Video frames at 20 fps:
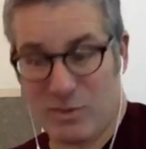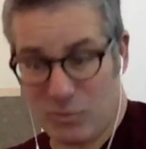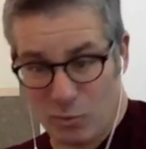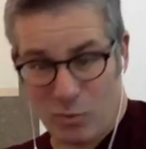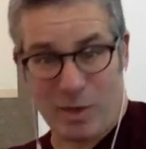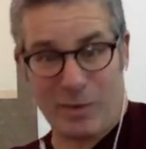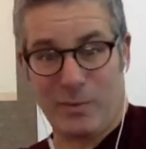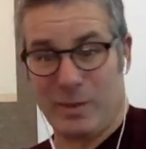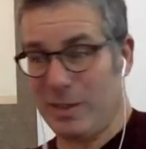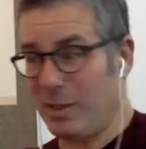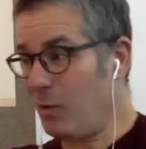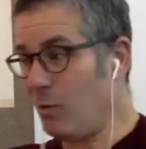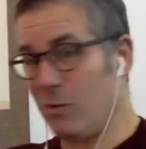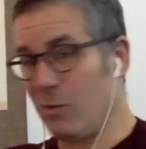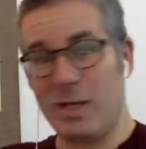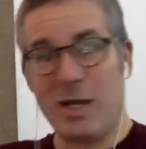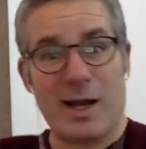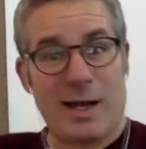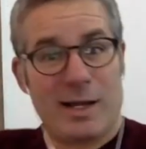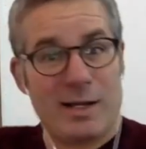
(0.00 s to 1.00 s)
That's why
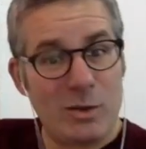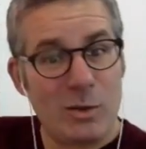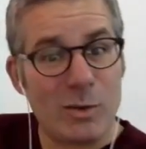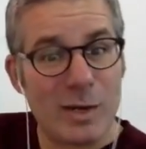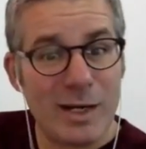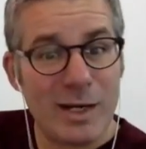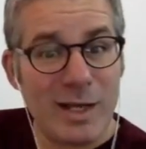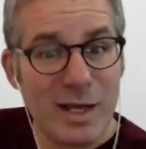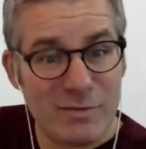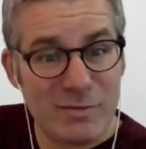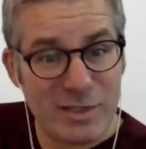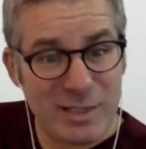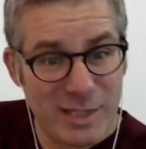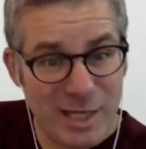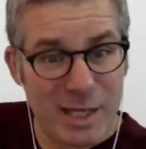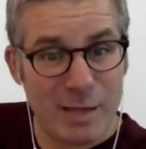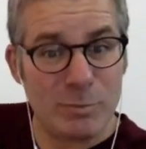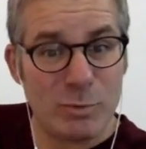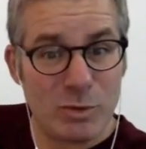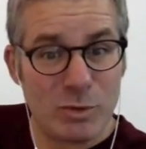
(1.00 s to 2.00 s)
I know I have a
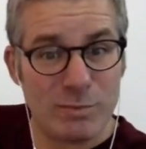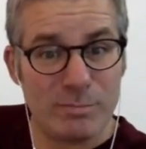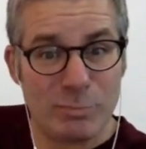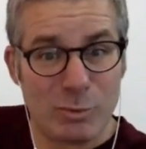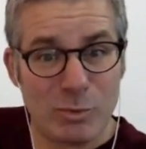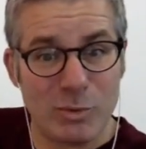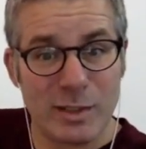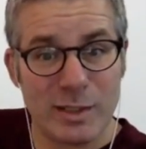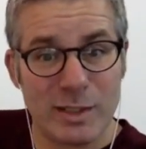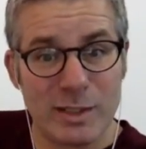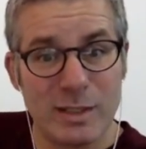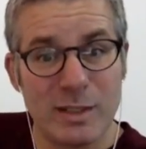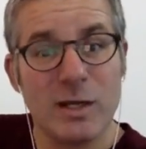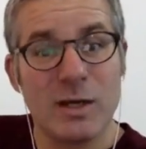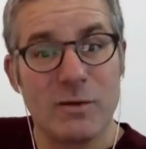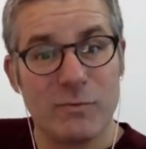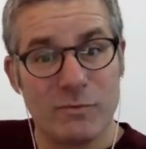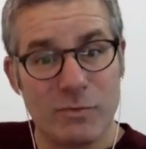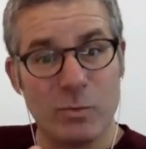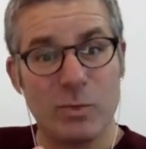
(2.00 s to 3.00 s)
damn good point
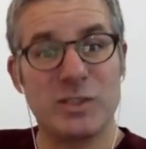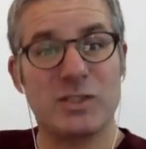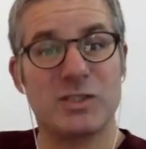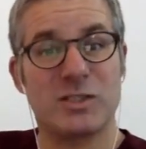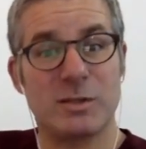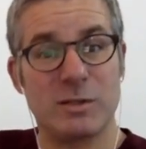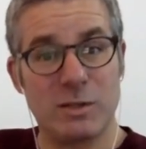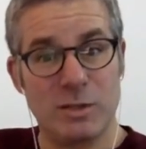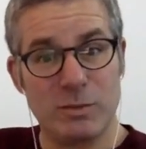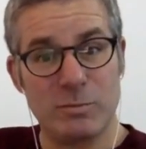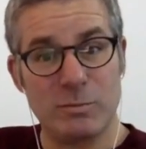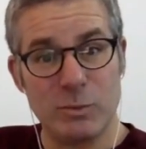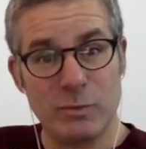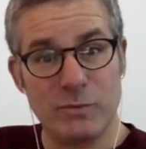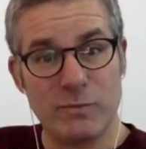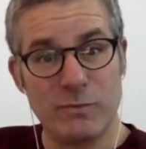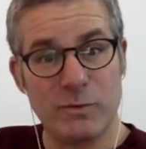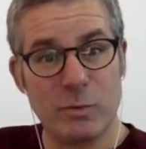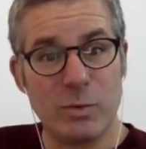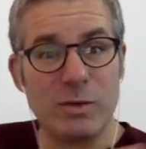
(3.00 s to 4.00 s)
from which to
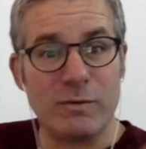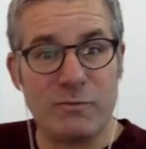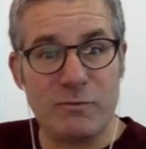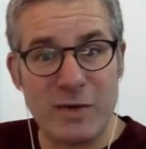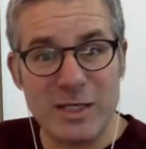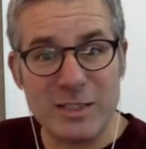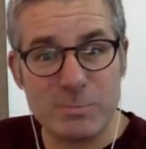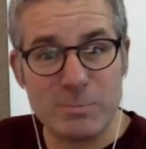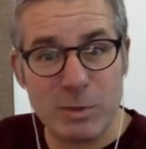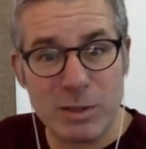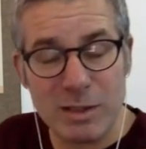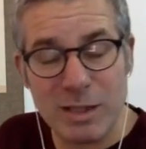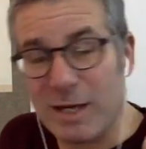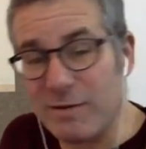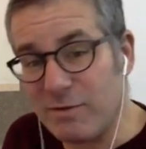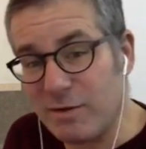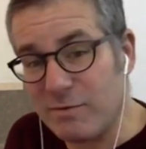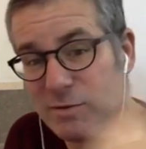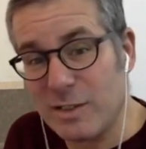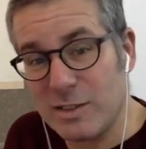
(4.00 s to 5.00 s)
move the world. Facebook
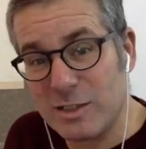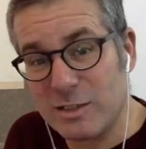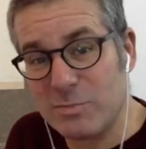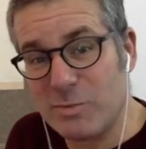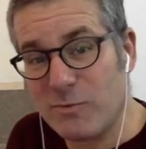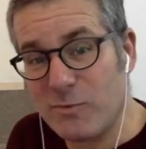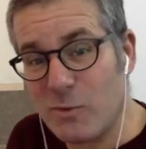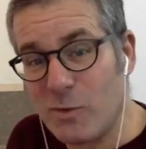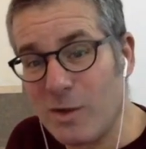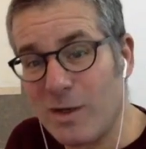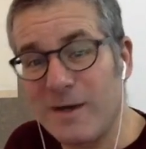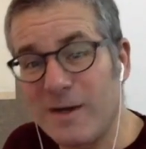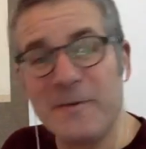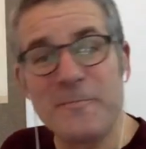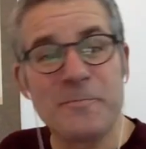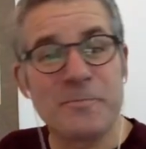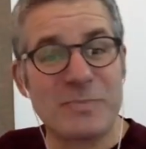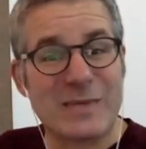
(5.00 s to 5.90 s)
Live, I've done this before.